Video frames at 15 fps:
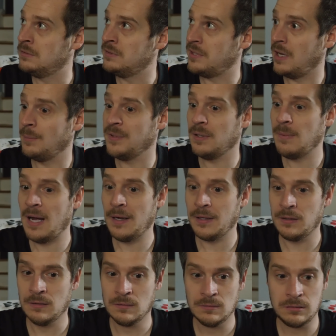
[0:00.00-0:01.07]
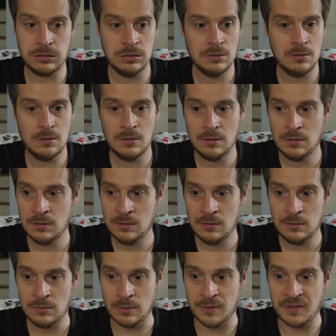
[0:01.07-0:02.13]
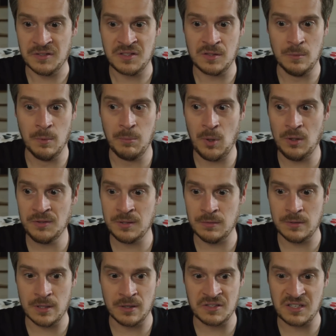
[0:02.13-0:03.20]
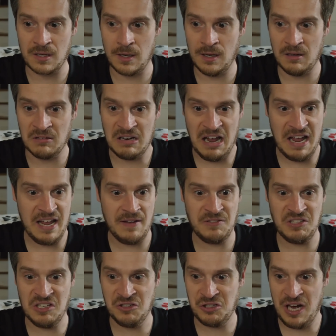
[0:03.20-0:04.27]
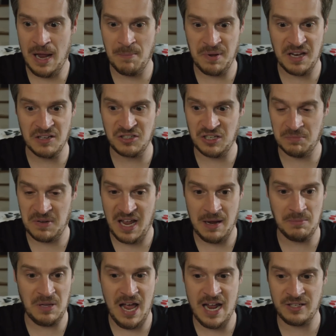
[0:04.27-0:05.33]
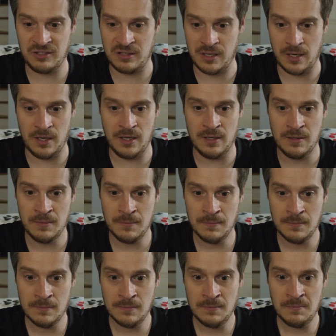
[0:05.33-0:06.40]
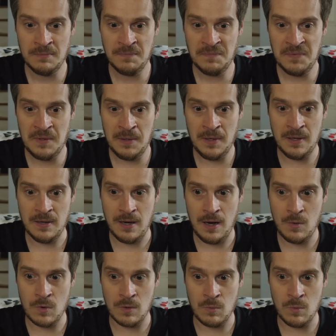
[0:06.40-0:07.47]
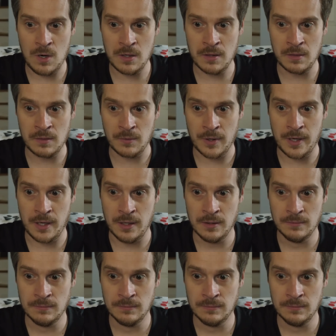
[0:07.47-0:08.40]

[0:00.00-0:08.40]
Tell me about it. We're in the Super Bowl 2 years ago, AFC Championship game last year, and now we're 1-3.